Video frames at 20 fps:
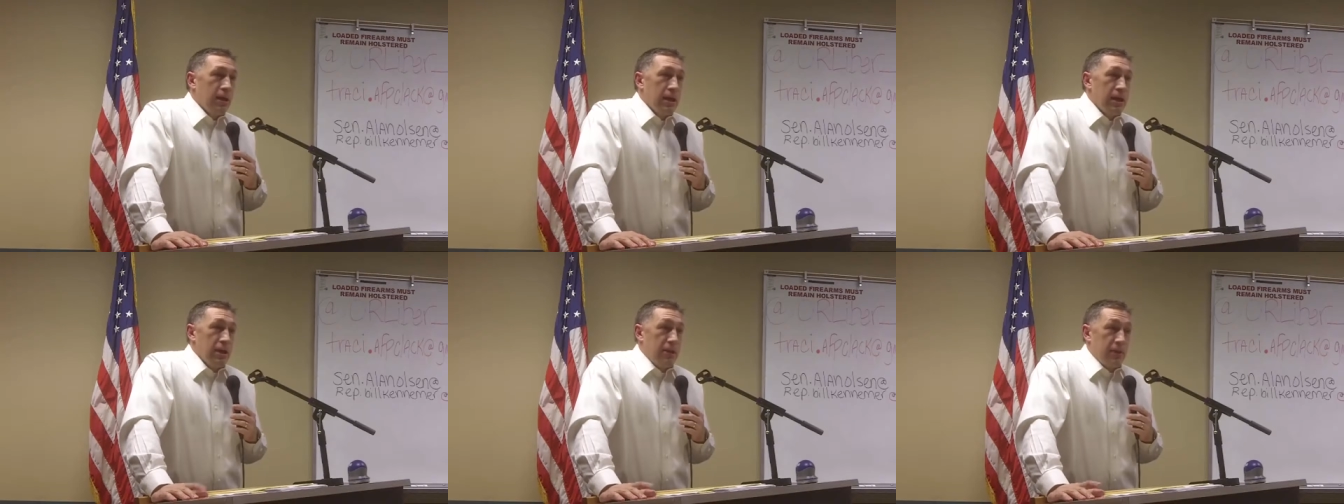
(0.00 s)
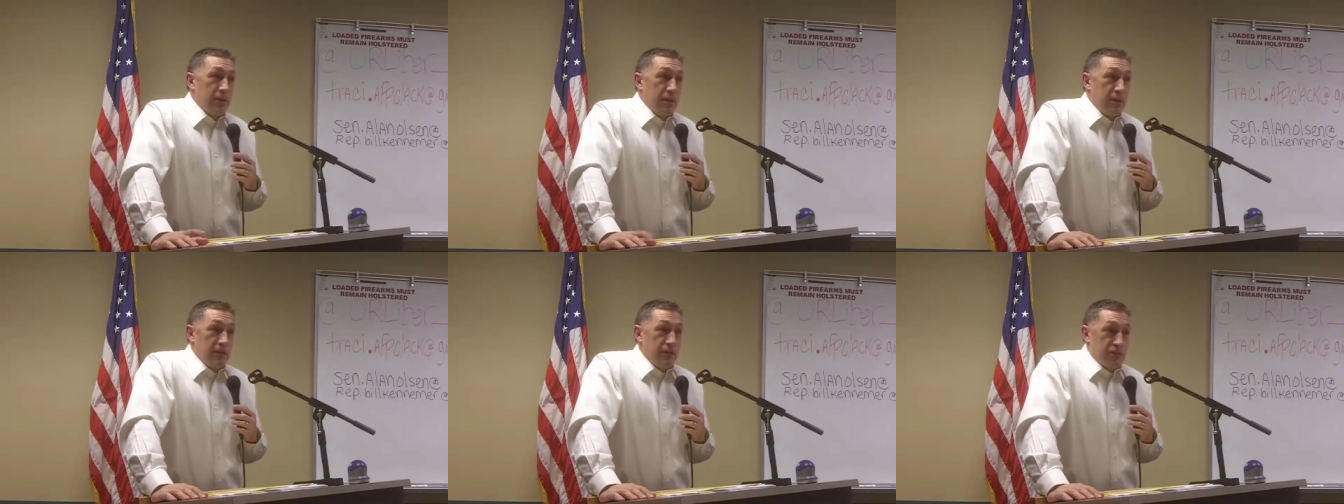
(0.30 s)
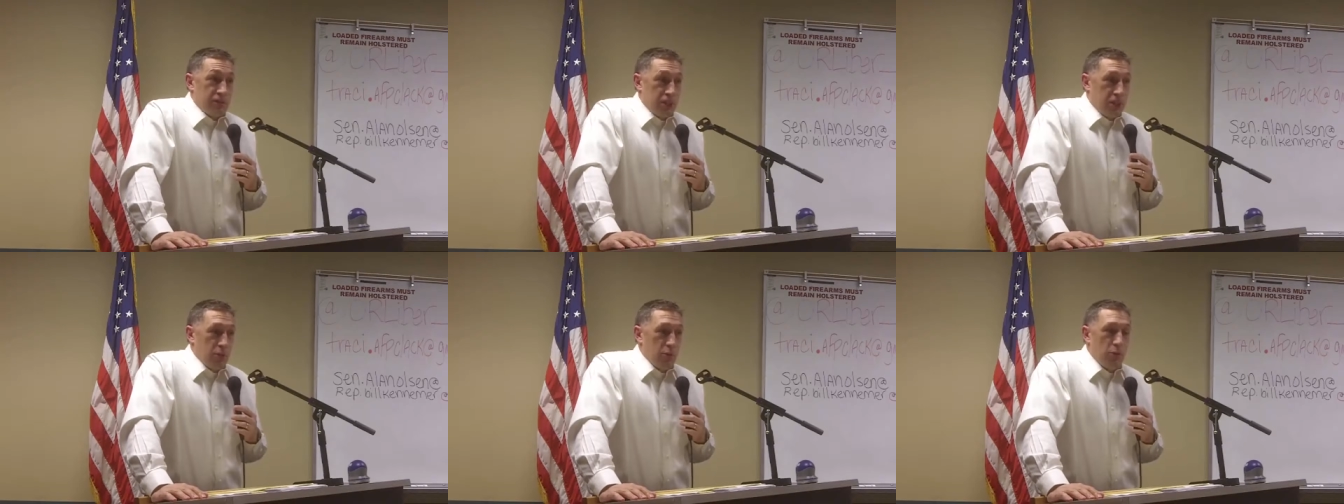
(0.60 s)
you know,
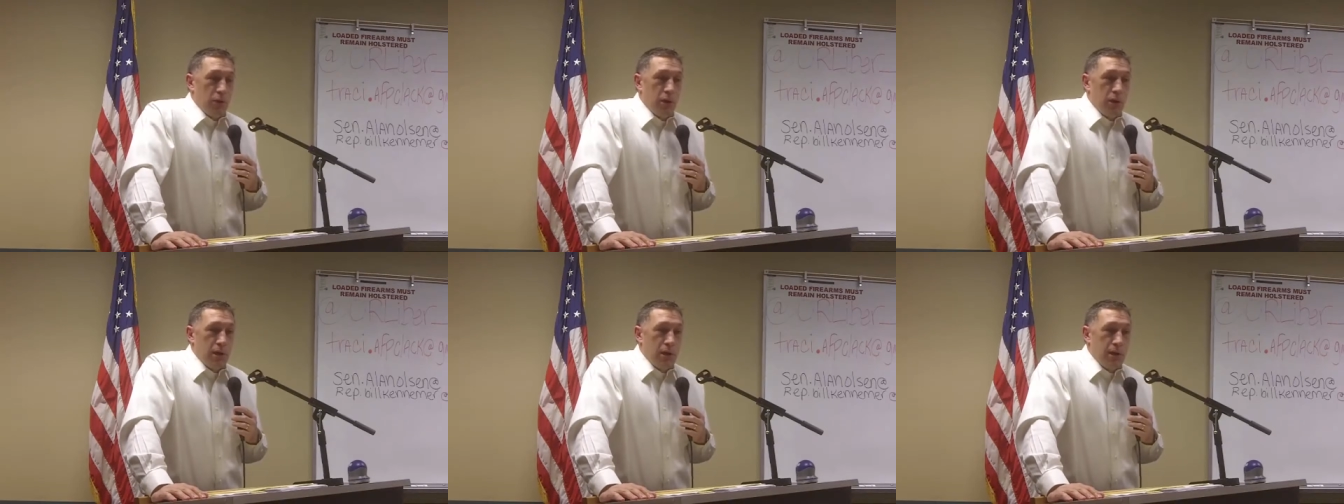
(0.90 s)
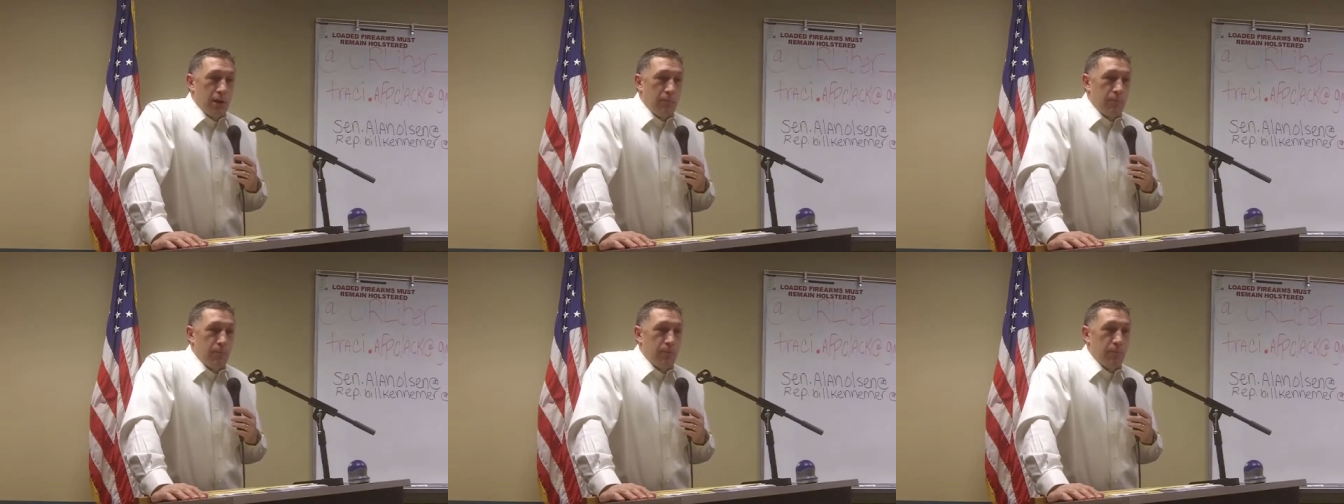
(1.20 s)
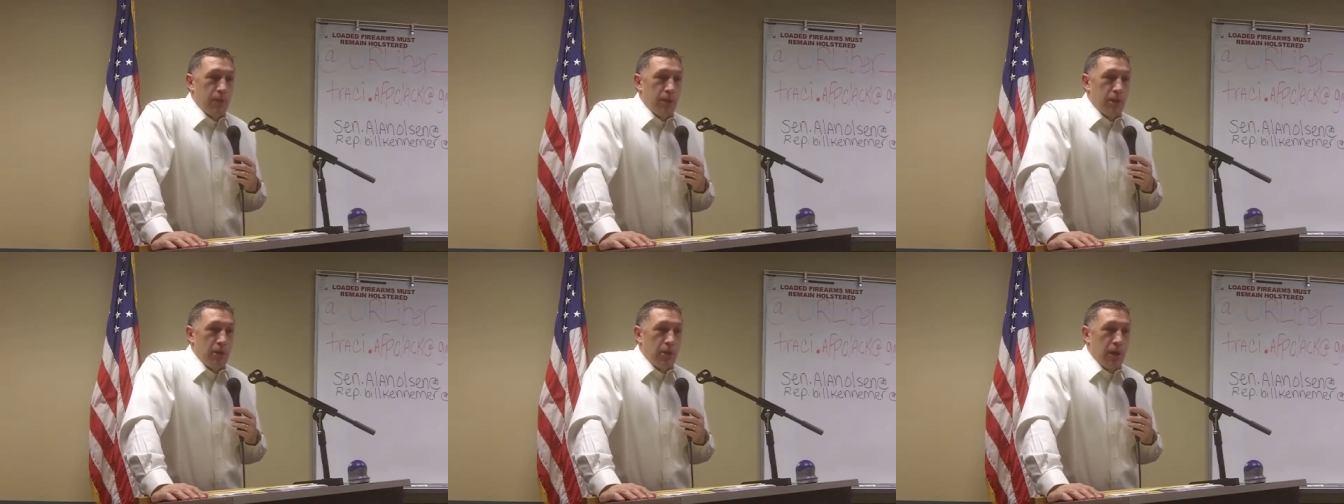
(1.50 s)
if she would,
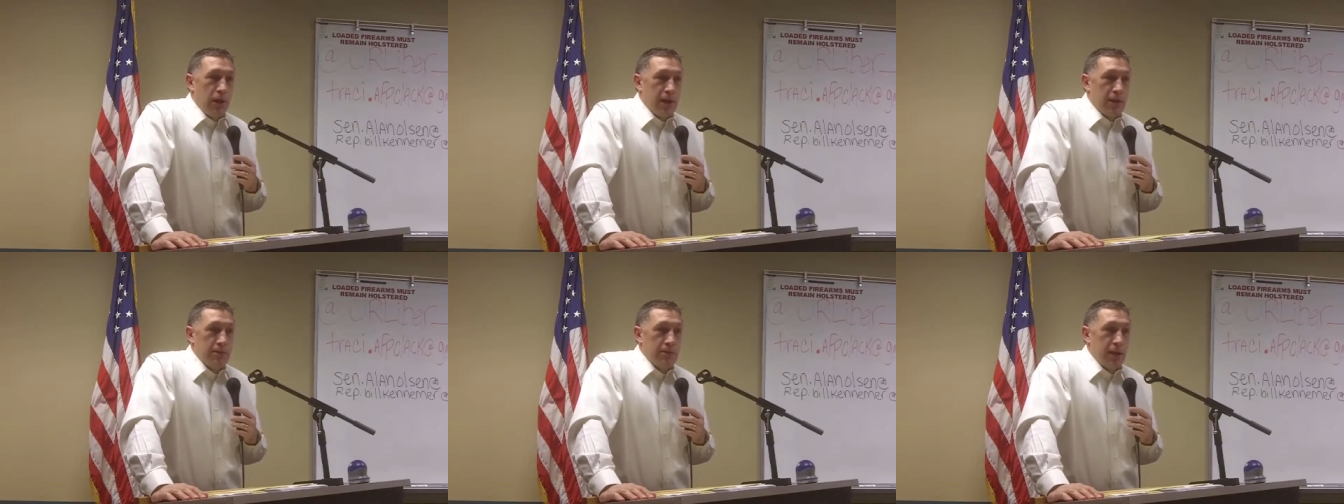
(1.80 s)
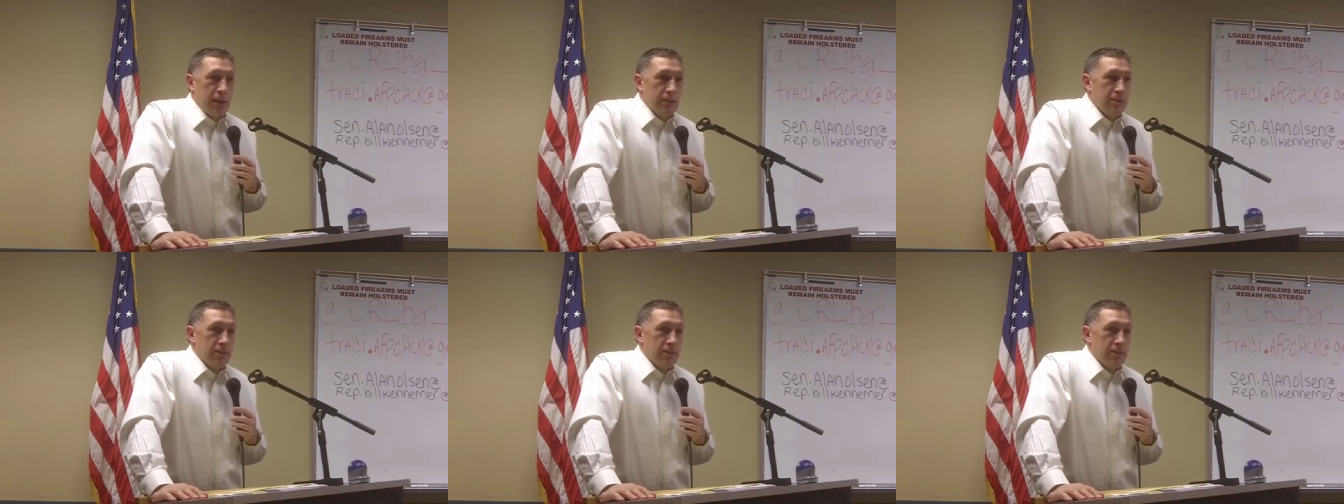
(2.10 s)
you know, and,